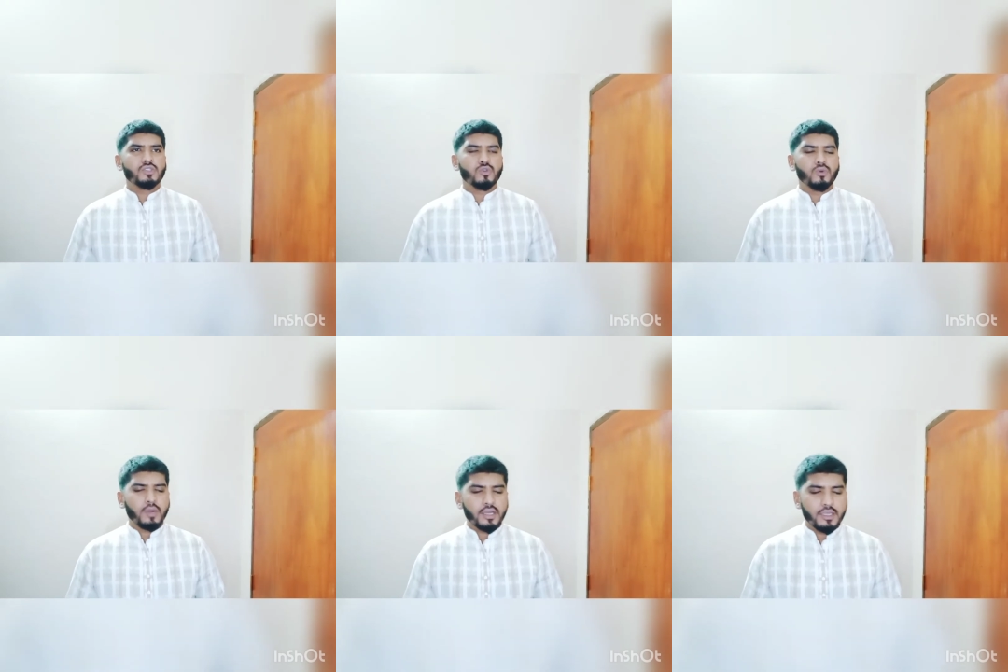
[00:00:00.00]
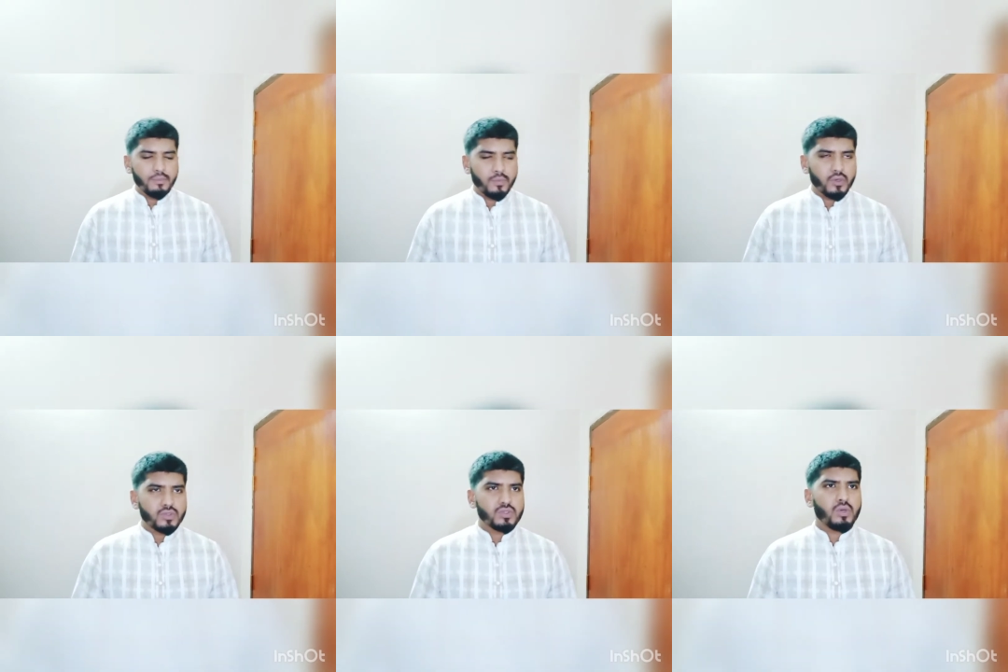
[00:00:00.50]

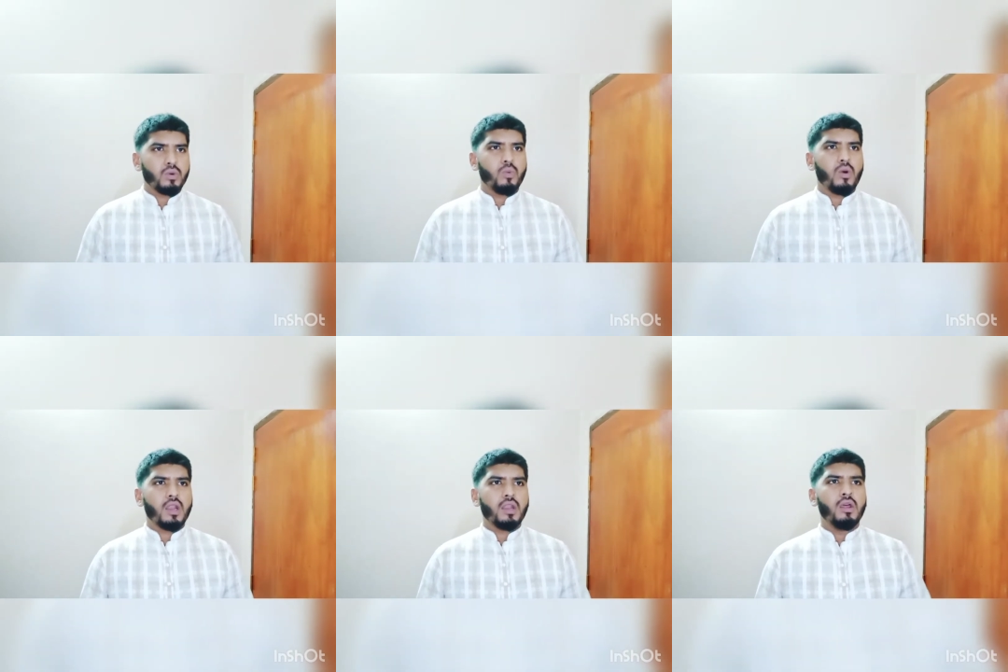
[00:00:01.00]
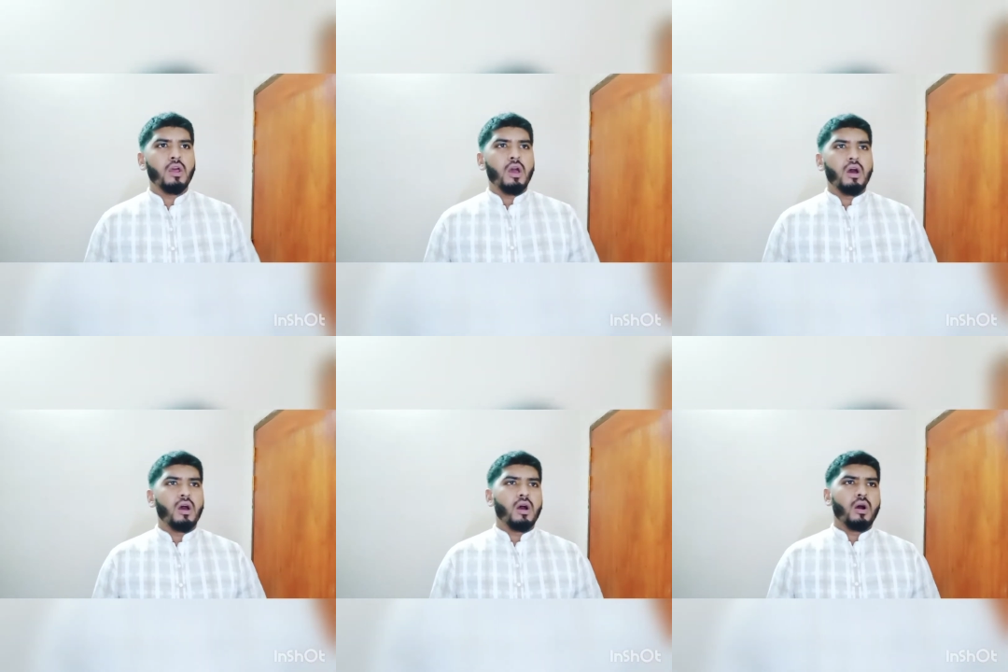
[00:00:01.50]
superimposed one
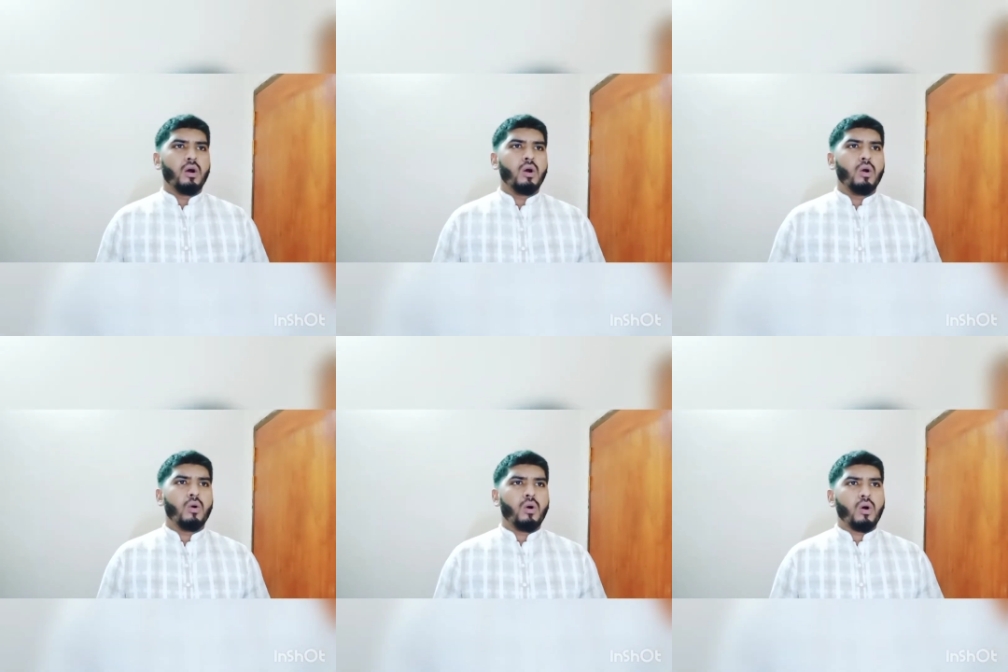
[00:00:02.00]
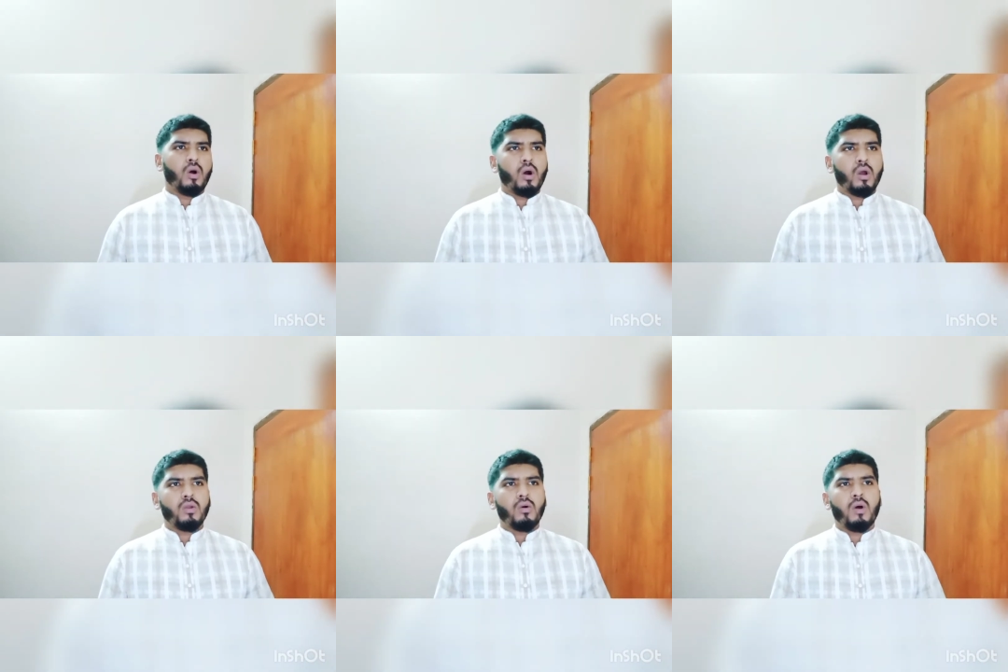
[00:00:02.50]

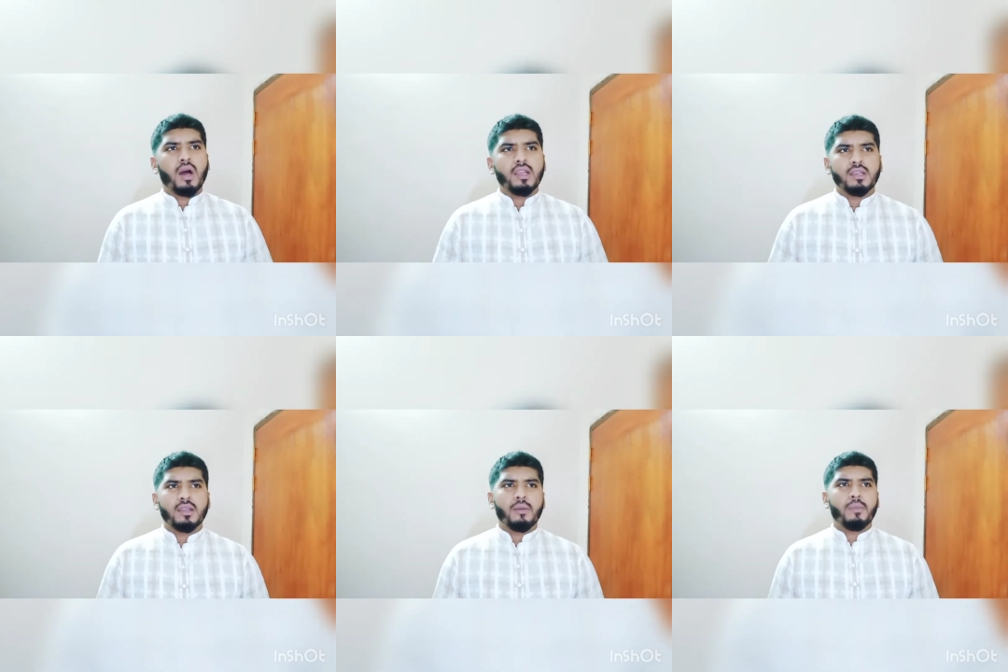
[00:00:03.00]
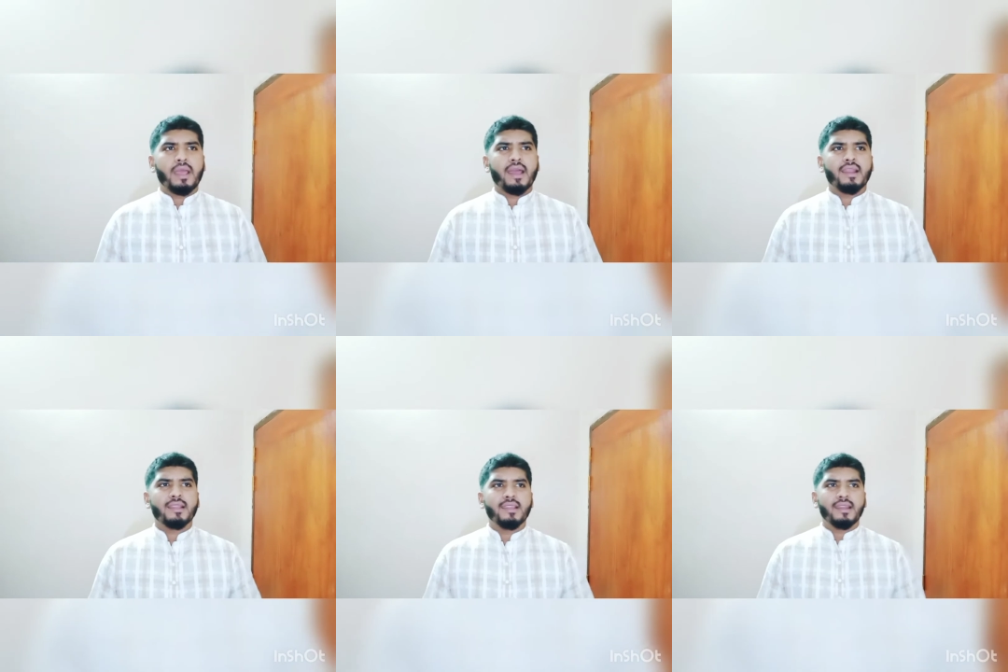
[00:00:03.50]
on one
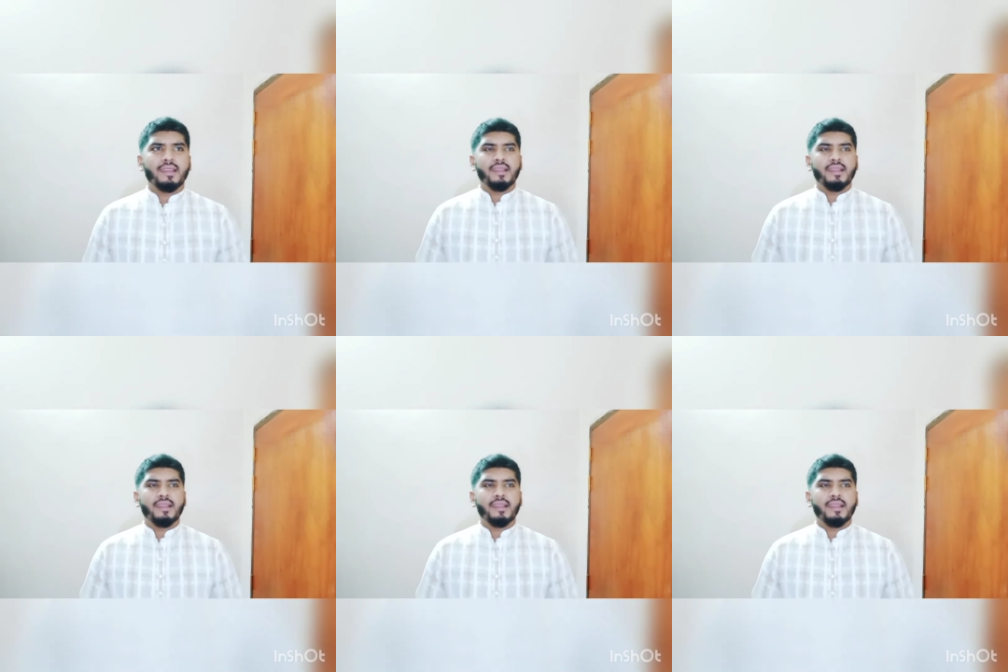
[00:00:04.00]
another in